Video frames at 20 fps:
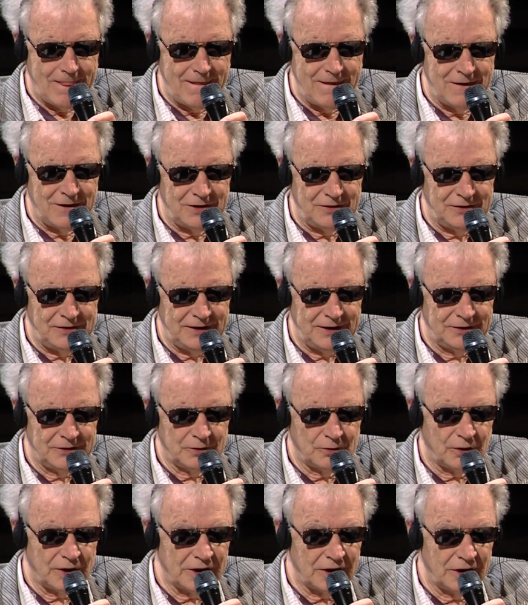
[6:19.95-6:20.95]
in a sense
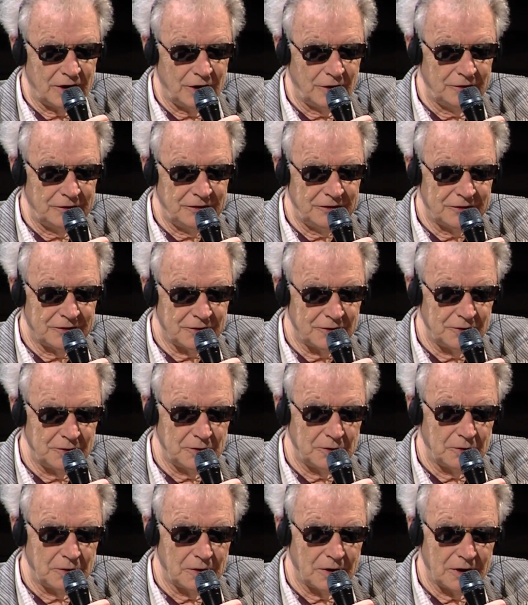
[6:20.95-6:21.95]
quite close
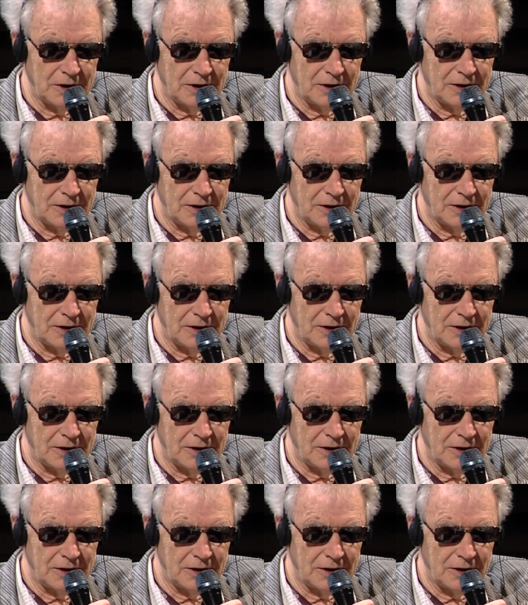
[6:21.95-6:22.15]
to